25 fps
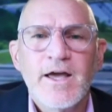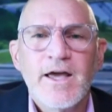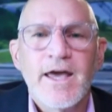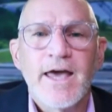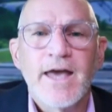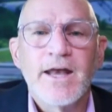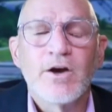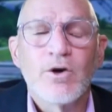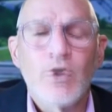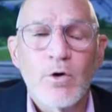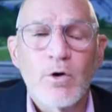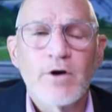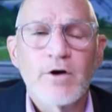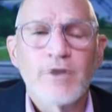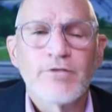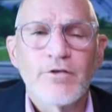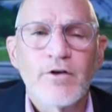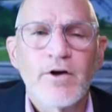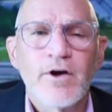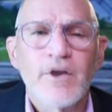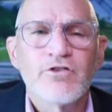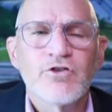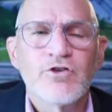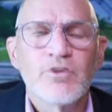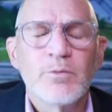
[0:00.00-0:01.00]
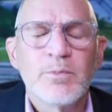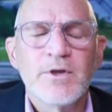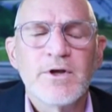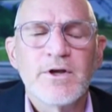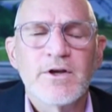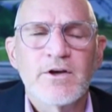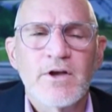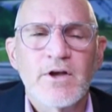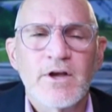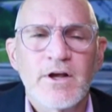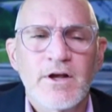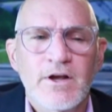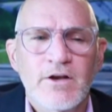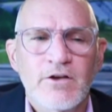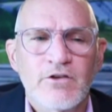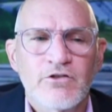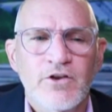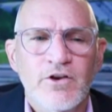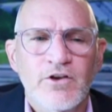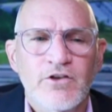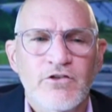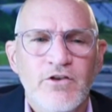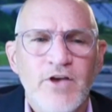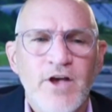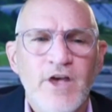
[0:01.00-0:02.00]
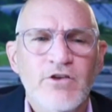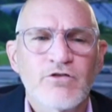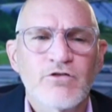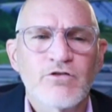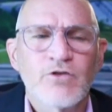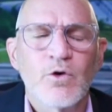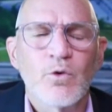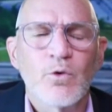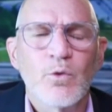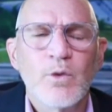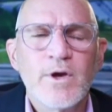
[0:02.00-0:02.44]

And in order for us to be eh, successful,